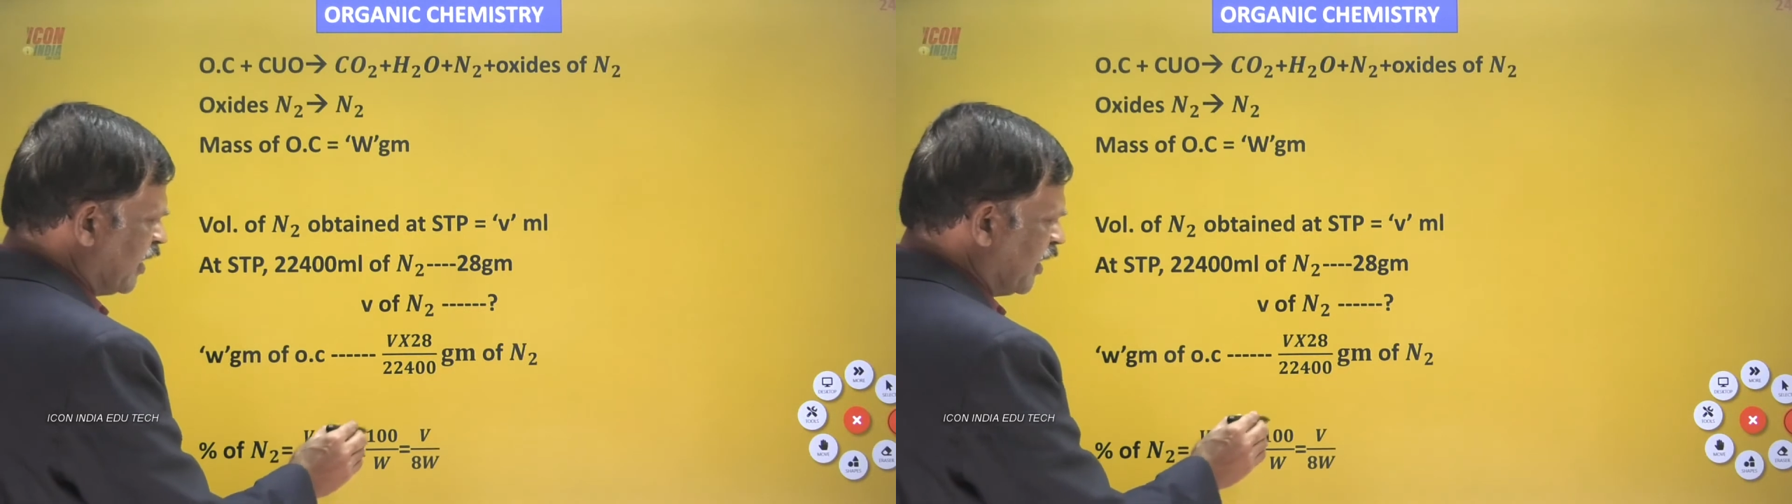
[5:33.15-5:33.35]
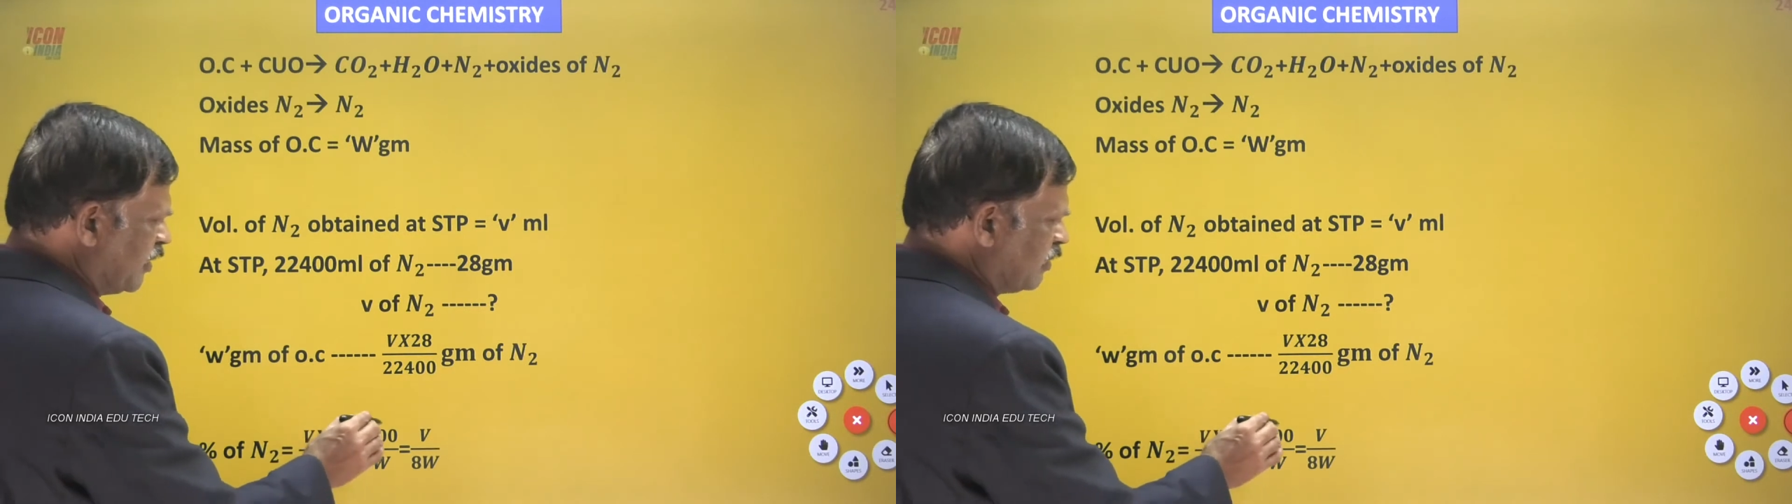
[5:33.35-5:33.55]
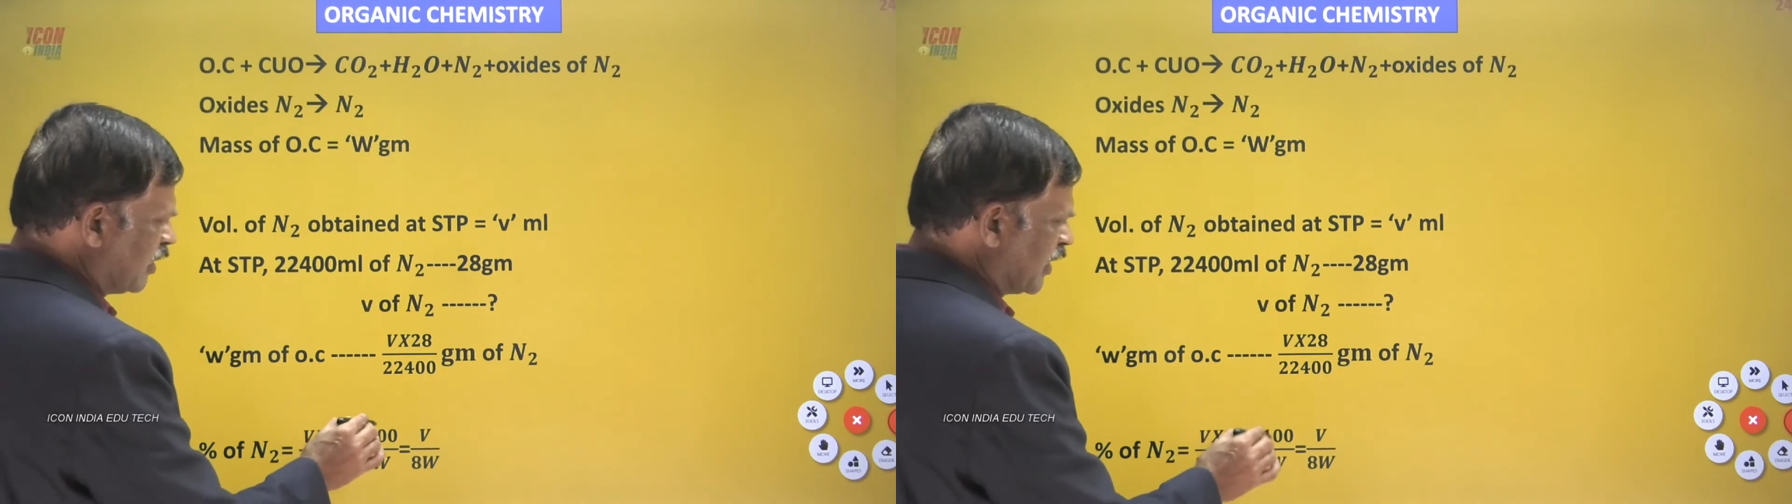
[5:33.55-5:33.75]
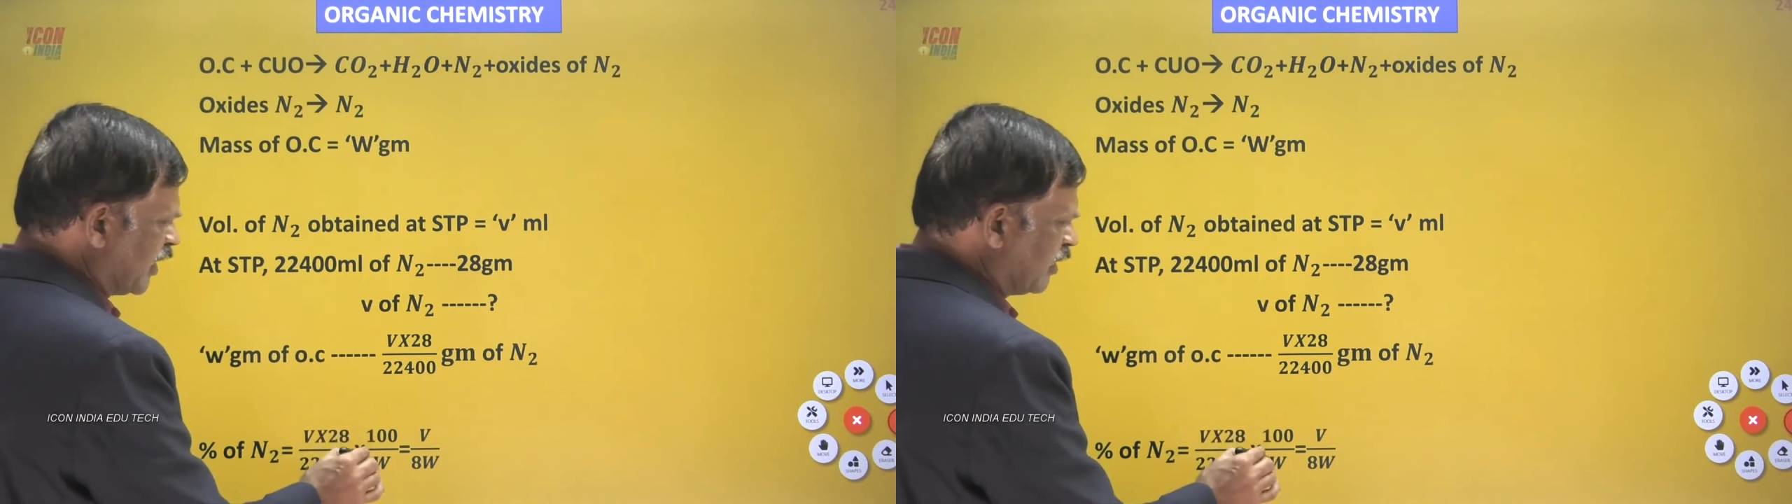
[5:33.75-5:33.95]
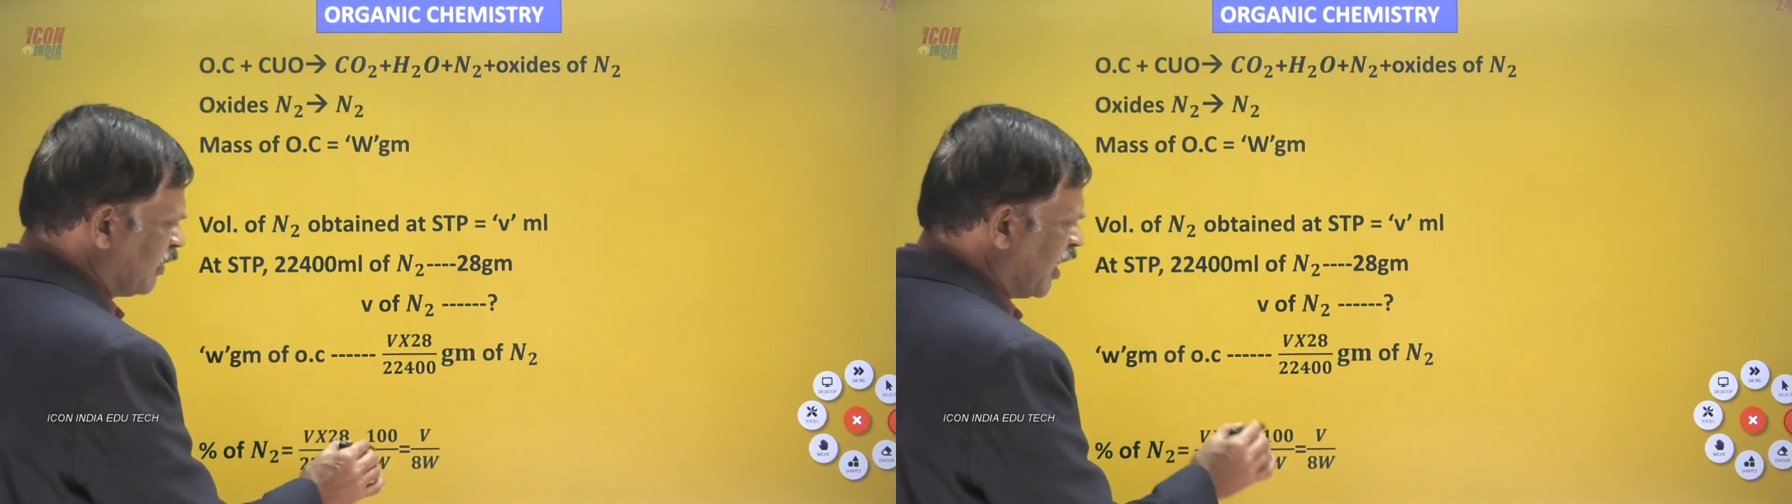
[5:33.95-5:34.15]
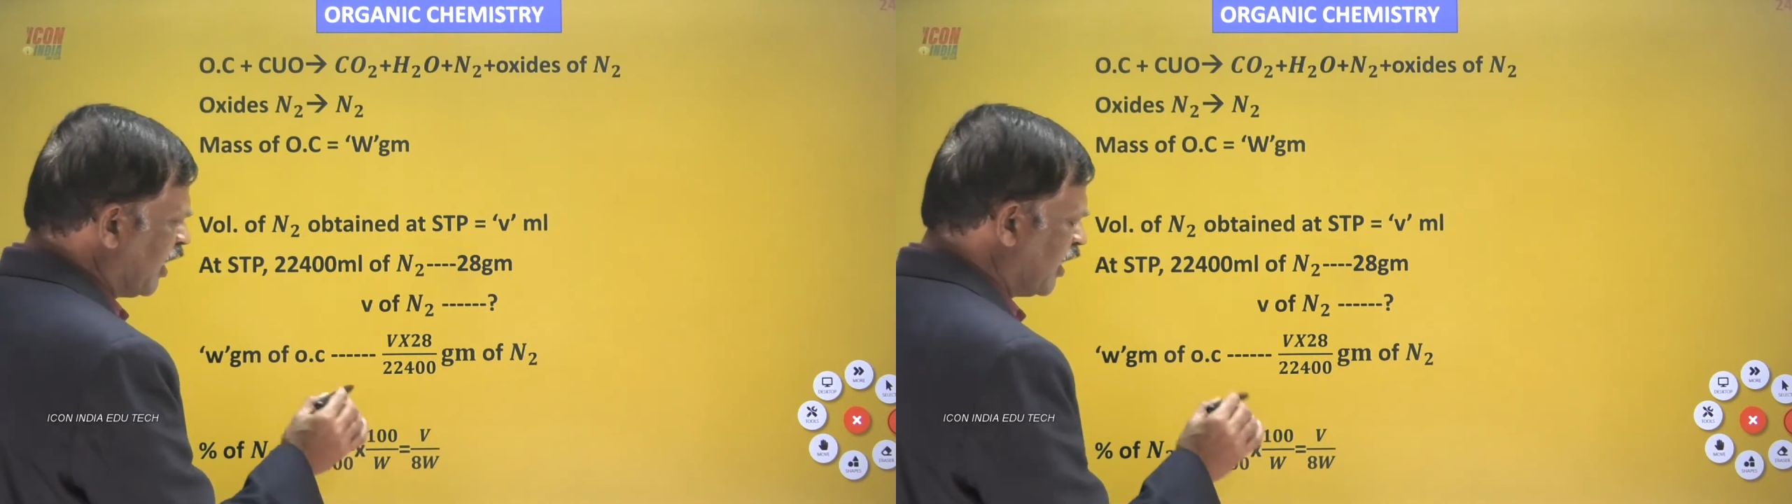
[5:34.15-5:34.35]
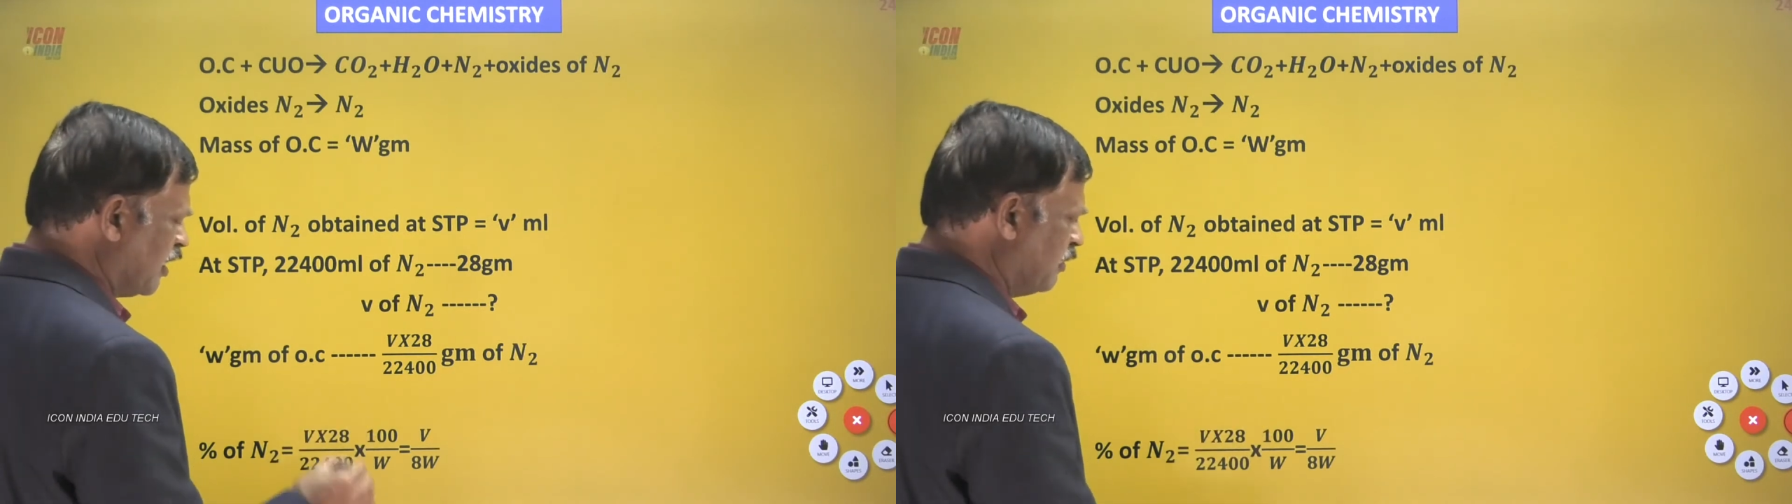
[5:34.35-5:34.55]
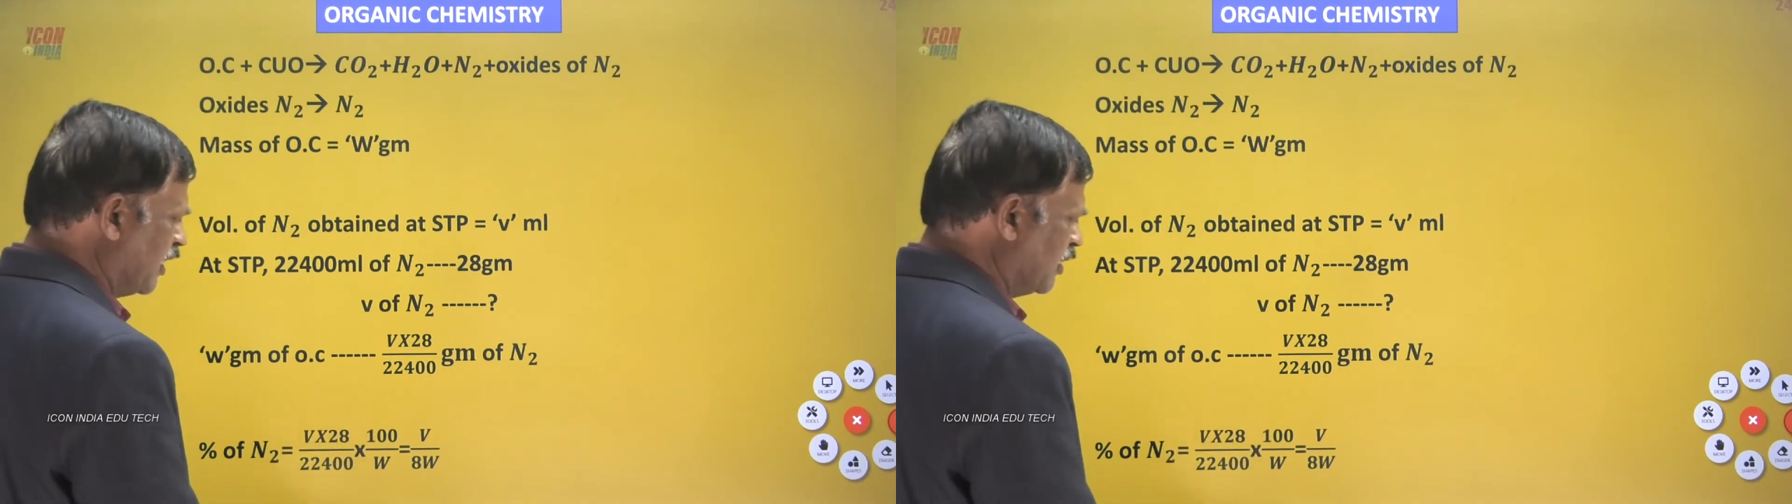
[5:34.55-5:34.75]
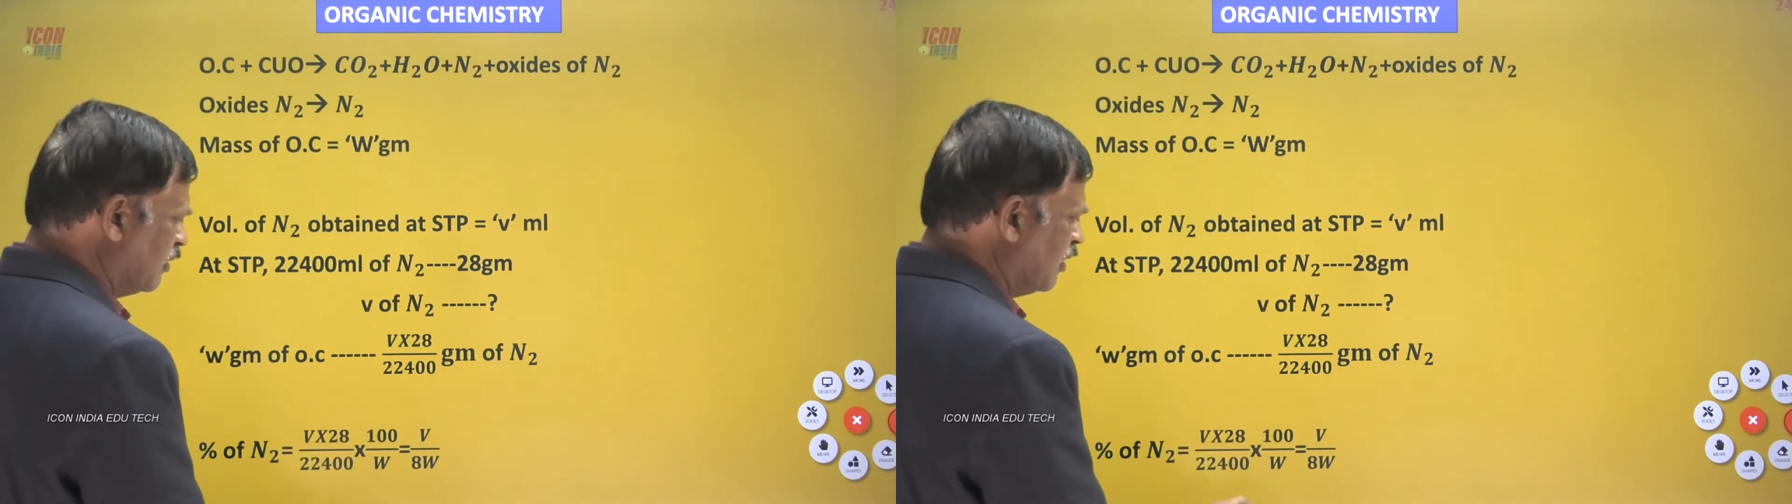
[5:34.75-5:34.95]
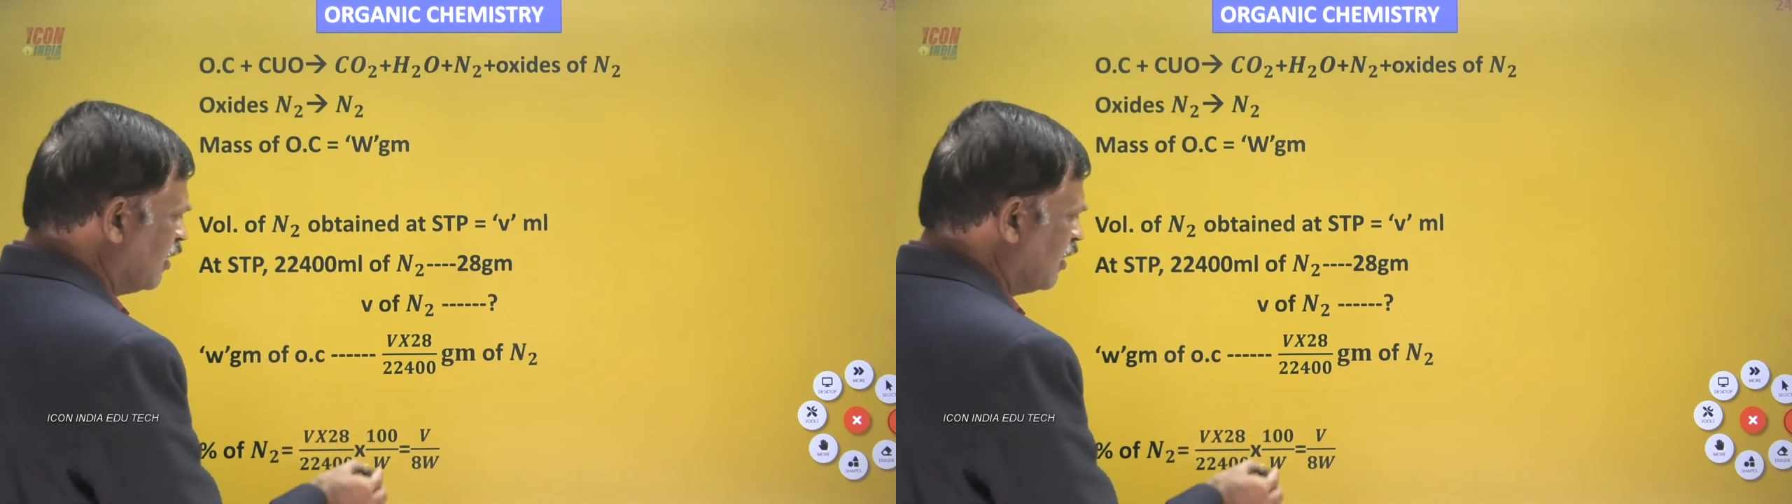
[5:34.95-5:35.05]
into 100 by W.